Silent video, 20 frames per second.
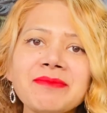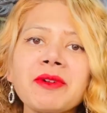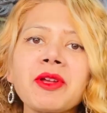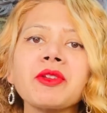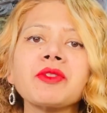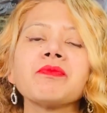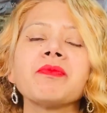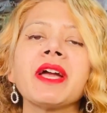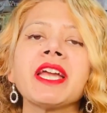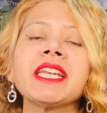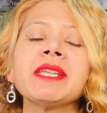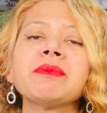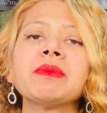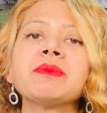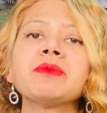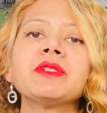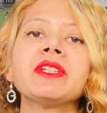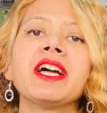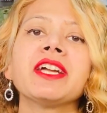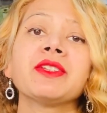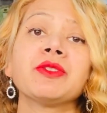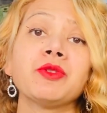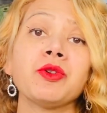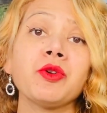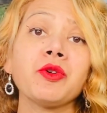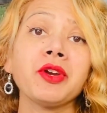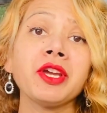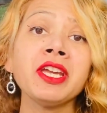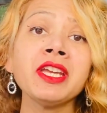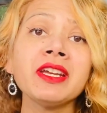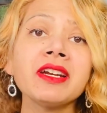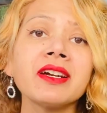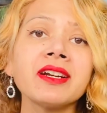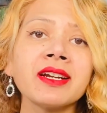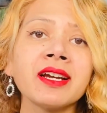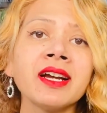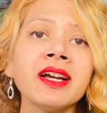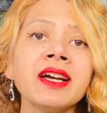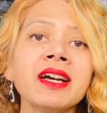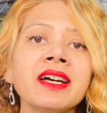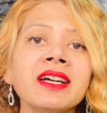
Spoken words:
Even many people I know here,